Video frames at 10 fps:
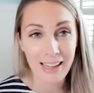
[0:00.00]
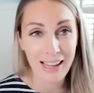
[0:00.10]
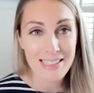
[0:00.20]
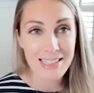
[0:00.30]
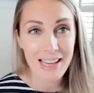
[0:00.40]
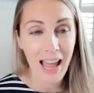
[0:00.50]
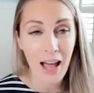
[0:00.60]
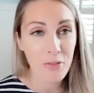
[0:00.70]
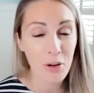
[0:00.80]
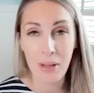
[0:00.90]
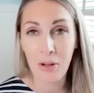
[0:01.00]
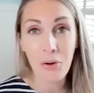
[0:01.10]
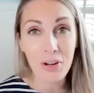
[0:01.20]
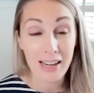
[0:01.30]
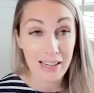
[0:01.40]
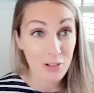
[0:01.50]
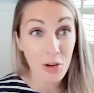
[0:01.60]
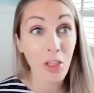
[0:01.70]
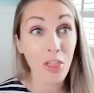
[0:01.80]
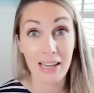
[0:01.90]
Like, I didn't have a big order. I had
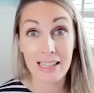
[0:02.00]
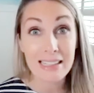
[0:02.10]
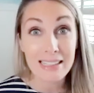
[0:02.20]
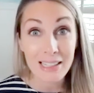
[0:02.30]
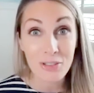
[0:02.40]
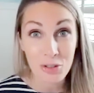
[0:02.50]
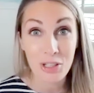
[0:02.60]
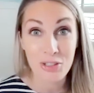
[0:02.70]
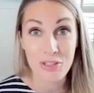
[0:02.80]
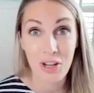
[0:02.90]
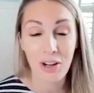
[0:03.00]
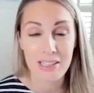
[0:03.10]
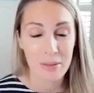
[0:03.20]
nothing. I'd literally just started.